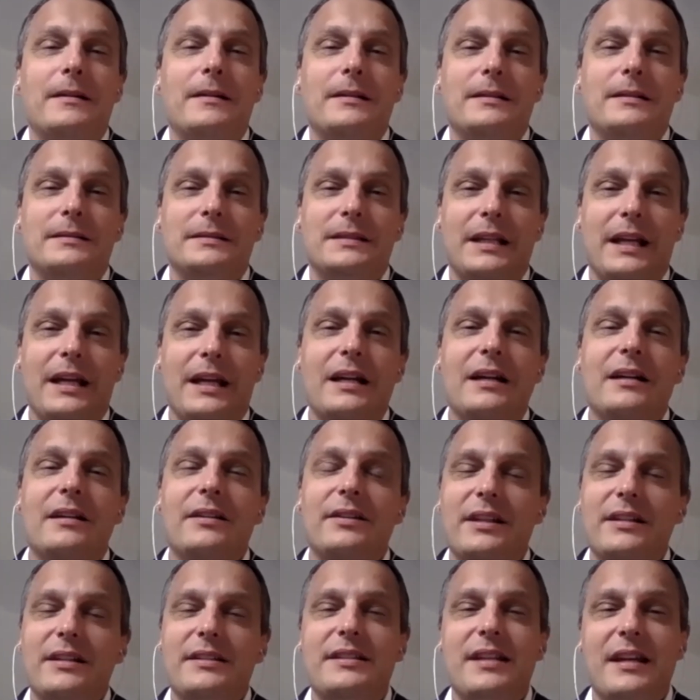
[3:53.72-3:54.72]
Yeah,
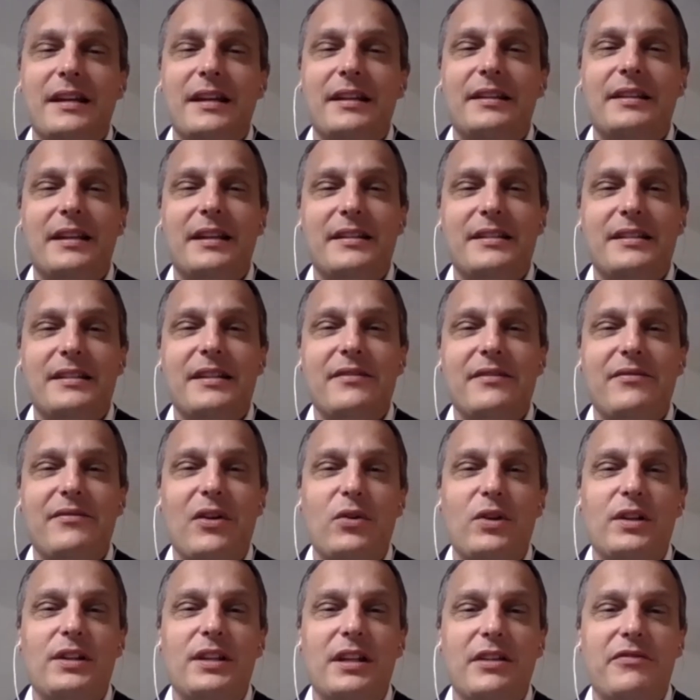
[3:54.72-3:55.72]
that's a
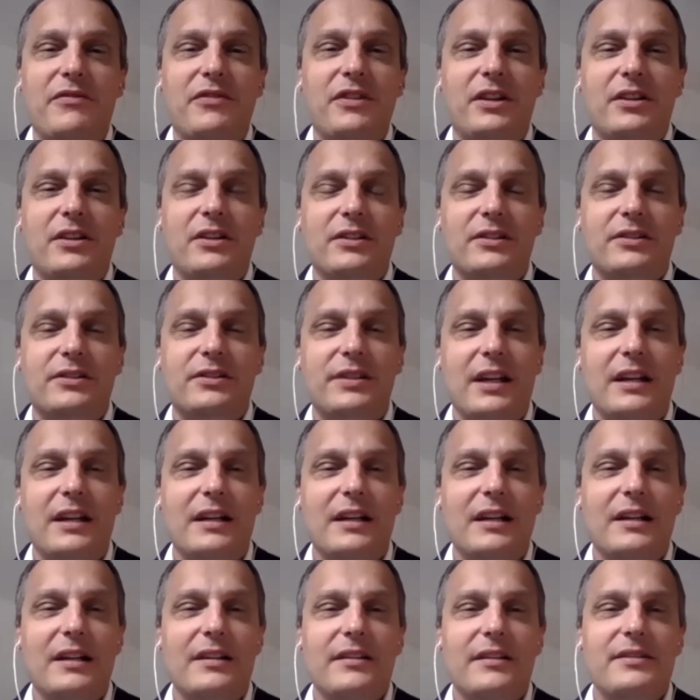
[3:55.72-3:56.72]
very difficult
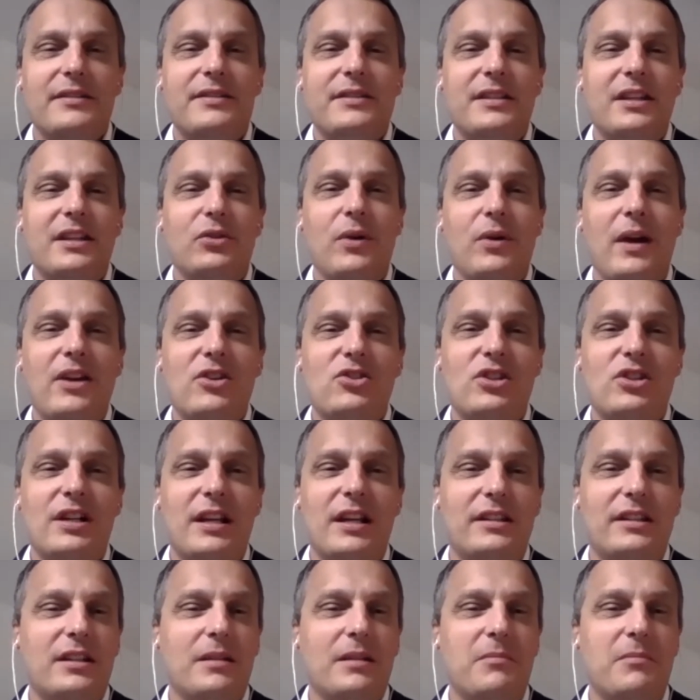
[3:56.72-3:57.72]
situation
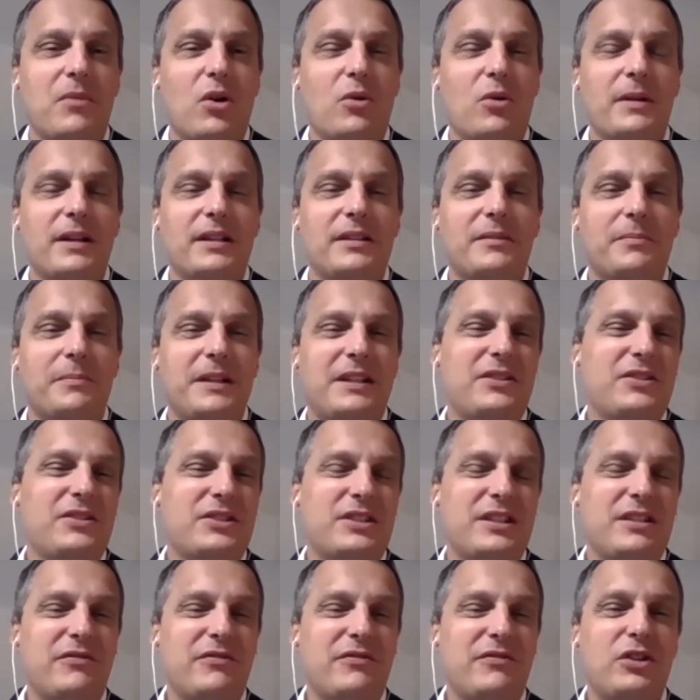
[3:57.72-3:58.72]
at the moment, because
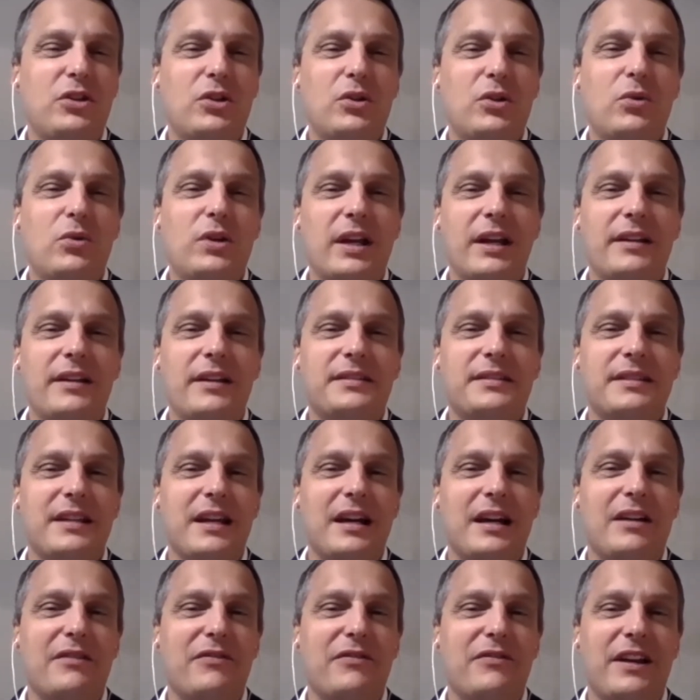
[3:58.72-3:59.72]
if you look at
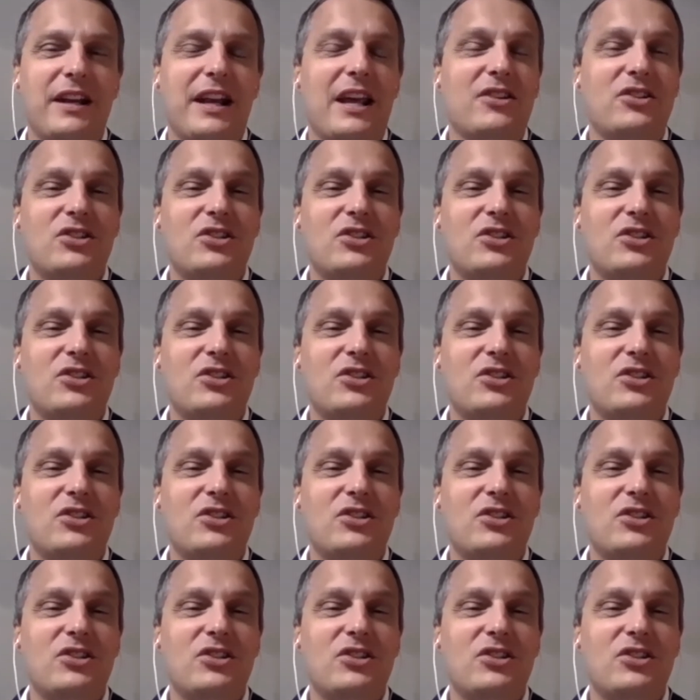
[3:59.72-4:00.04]
financial